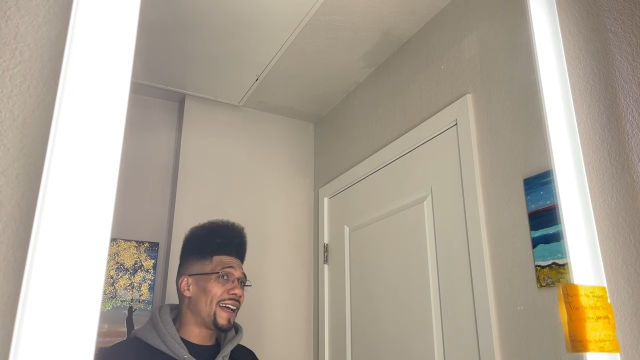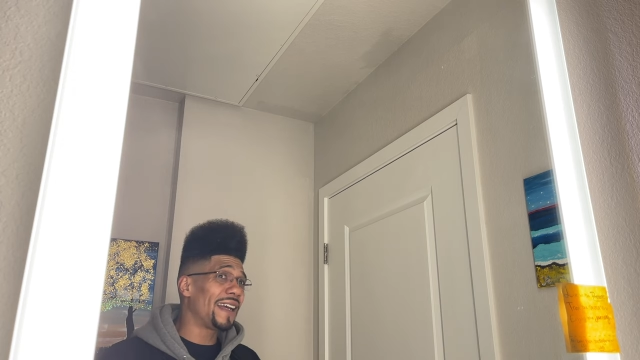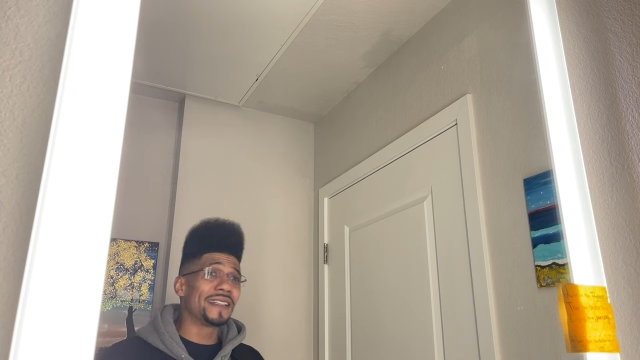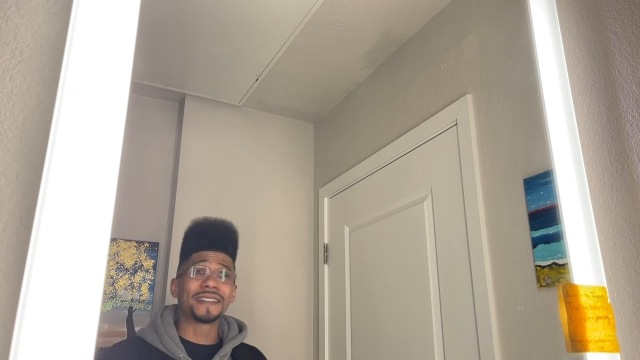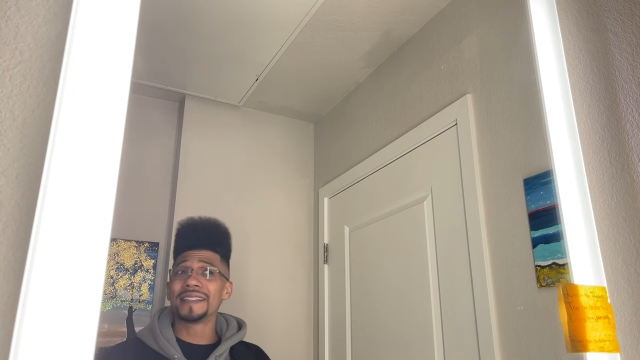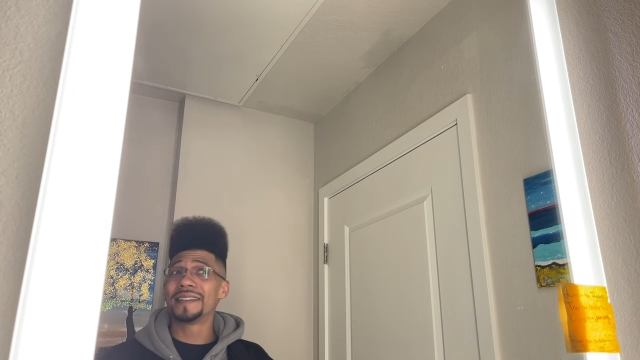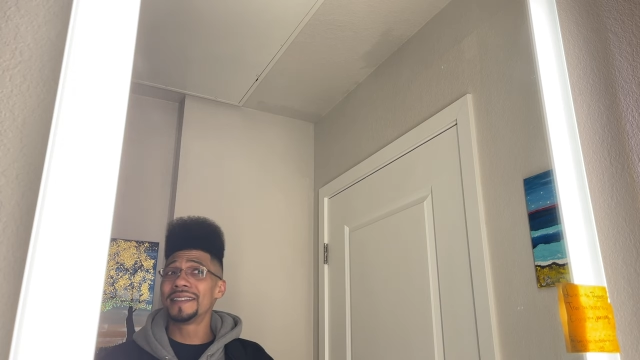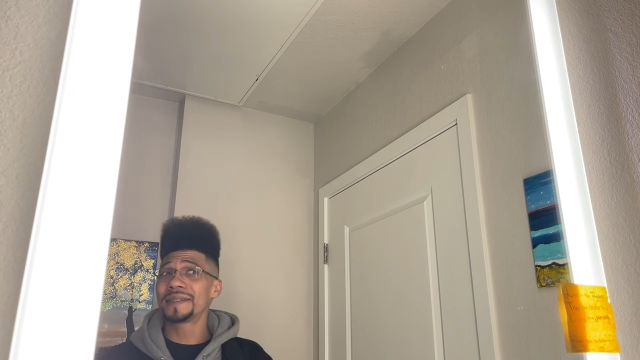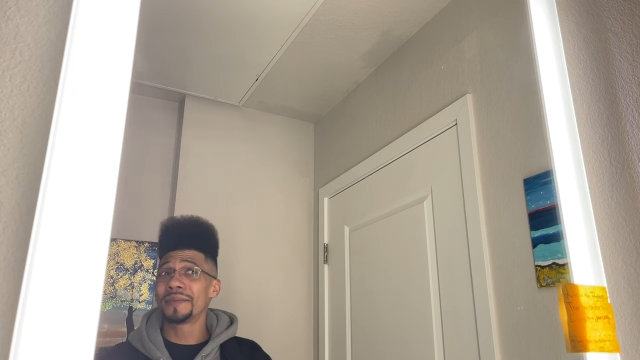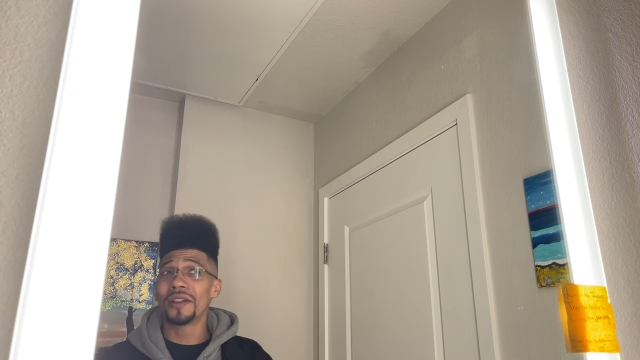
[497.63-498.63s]
I ain't seen
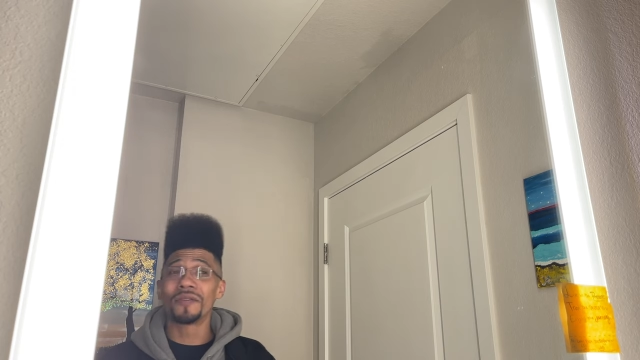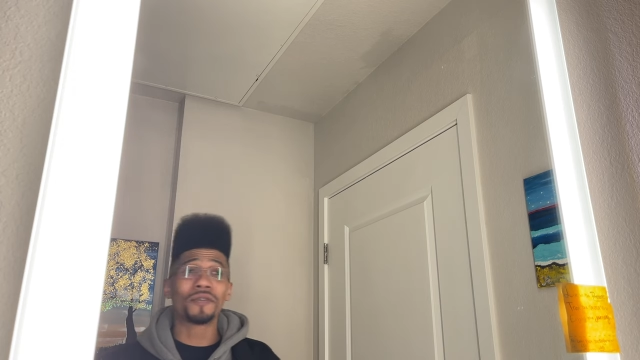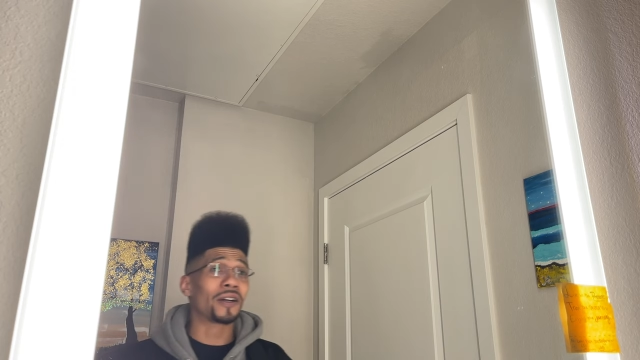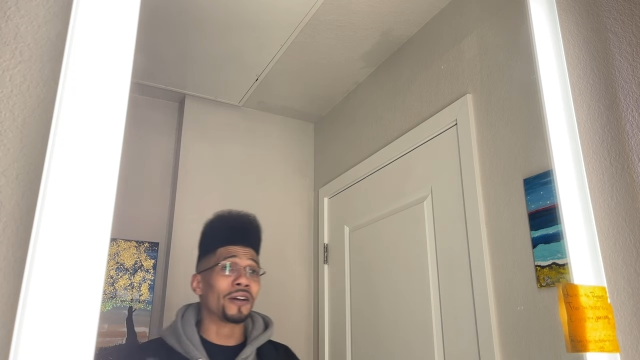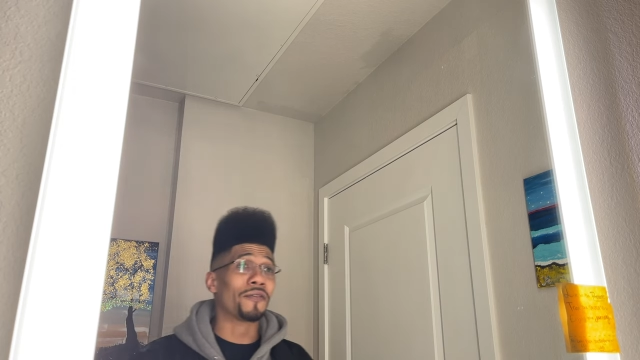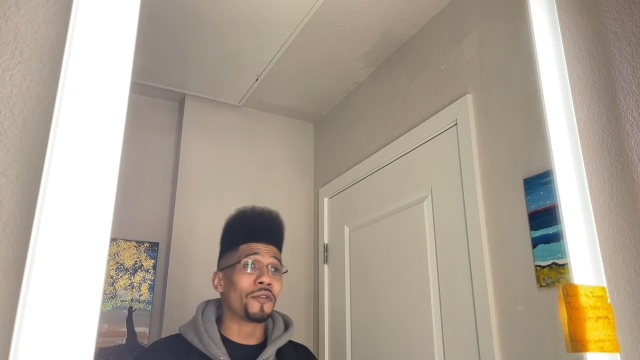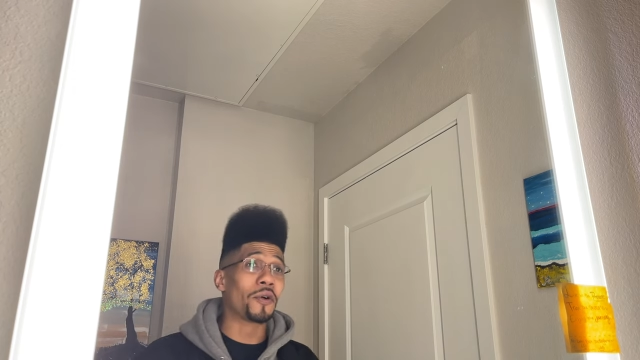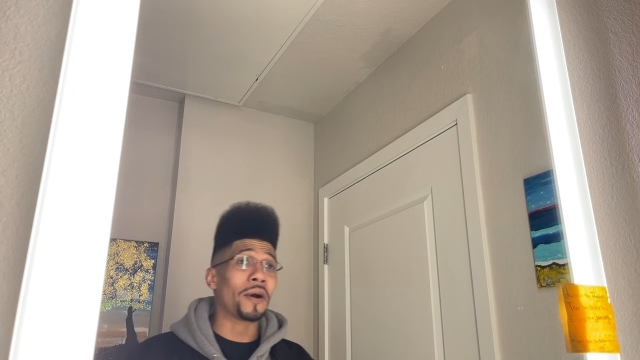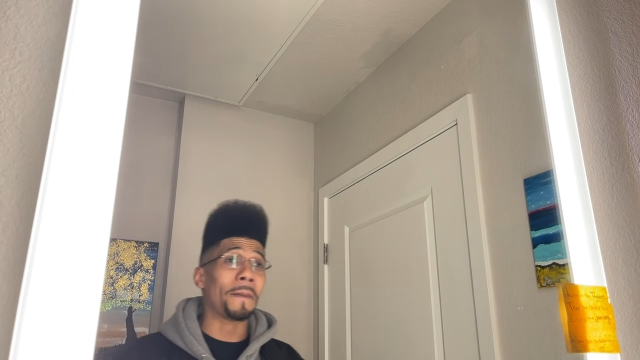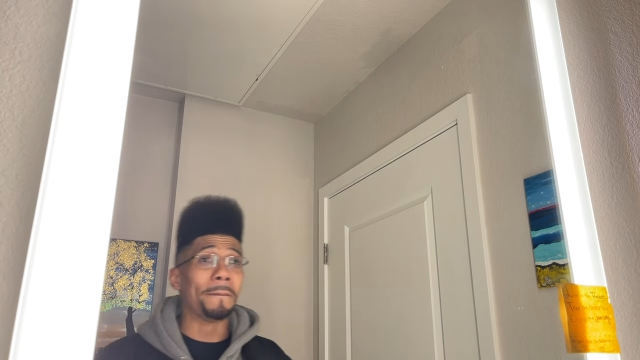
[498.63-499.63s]
this motherfucker
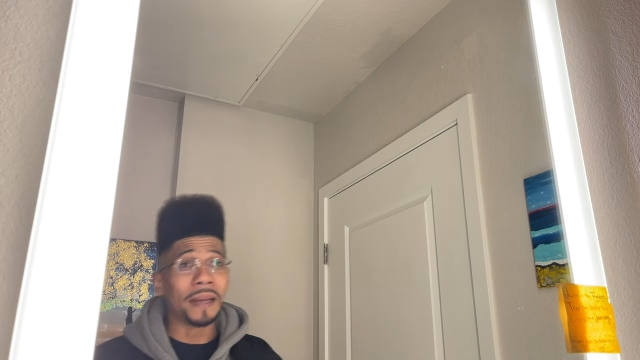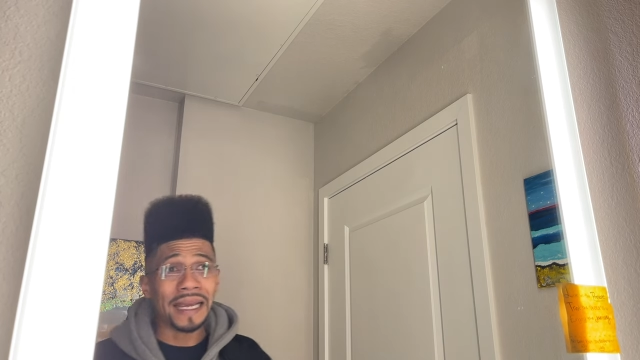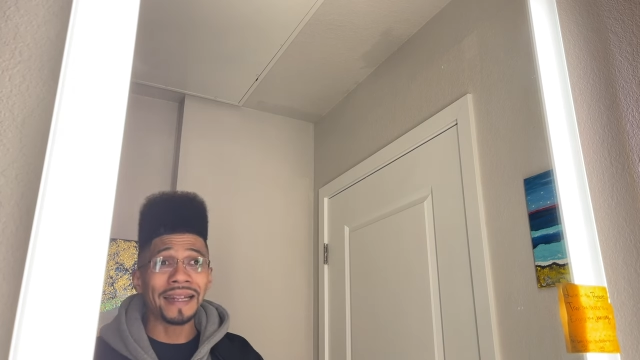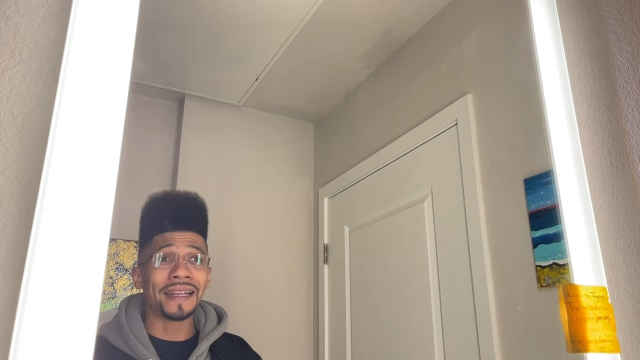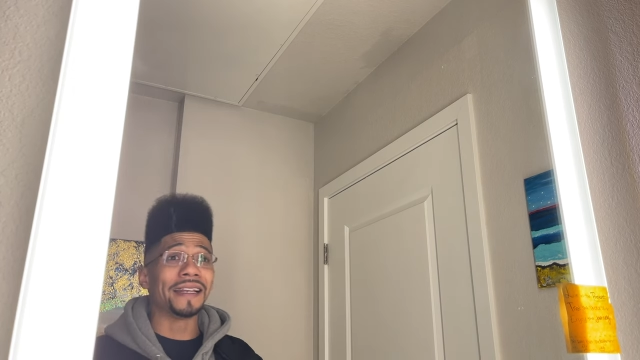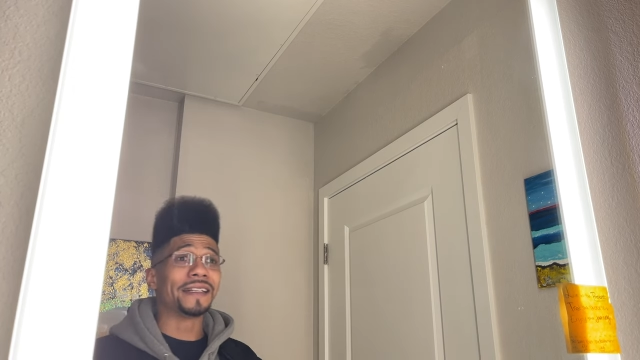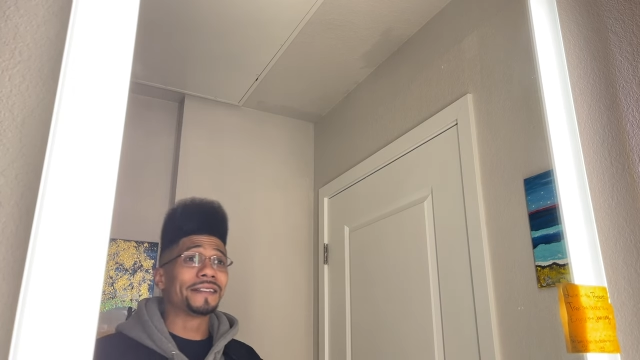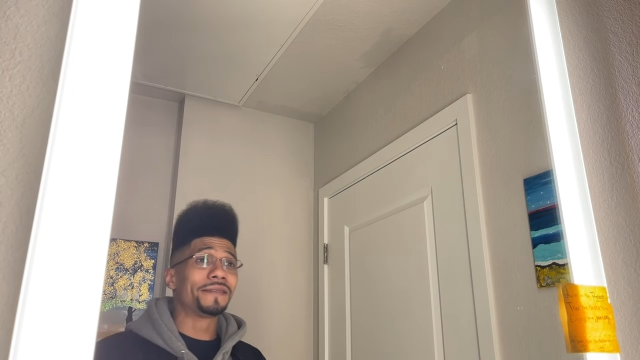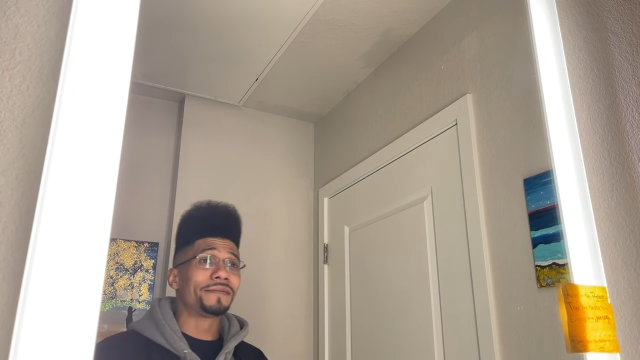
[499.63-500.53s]
for a minute.